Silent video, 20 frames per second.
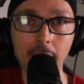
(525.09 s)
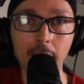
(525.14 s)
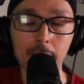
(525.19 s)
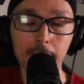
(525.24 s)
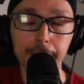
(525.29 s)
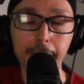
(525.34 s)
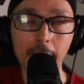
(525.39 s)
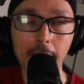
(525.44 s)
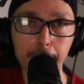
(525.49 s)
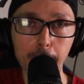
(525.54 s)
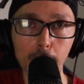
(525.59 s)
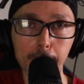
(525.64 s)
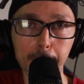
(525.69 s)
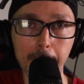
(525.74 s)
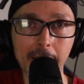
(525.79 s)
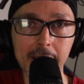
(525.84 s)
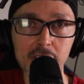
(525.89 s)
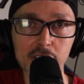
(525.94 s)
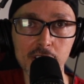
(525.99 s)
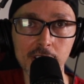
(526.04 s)
uh, Viverse
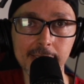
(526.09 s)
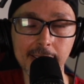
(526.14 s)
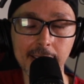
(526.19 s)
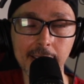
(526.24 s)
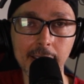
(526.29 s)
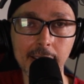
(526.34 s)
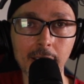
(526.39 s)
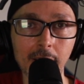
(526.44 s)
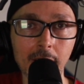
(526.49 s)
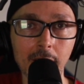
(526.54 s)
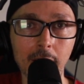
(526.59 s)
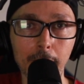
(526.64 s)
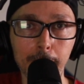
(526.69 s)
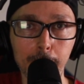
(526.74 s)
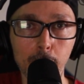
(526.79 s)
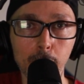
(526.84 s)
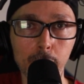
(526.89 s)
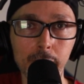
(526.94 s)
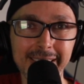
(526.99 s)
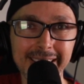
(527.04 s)
by HTC, of
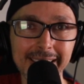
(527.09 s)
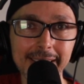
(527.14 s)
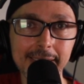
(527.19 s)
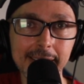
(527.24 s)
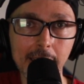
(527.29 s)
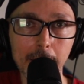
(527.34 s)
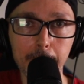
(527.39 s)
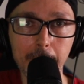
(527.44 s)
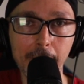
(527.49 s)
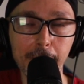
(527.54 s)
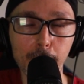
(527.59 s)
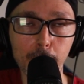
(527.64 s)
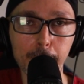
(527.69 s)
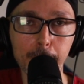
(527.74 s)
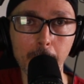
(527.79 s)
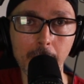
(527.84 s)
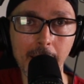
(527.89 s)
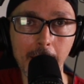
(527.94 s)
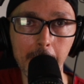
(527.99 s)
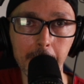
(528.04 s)
course, these kind of platforms
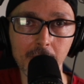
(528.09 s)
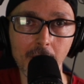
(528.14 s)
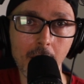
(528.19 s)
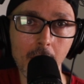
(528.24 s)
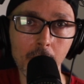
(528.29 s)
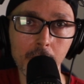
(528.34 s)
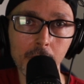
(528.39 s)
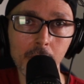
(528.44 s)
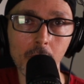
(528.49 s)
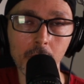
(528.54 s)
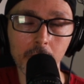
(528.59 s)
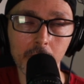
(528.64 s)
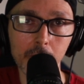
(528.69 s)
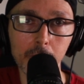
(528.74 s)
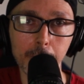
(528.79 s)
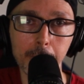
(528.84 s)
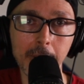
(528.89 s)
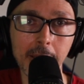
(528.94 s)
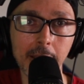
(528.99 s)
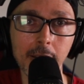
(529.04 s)
perhaps are not
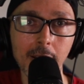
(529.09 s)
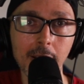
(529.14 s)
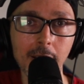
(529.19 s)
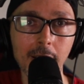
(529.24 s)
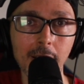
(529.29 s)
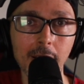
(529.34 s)
going to be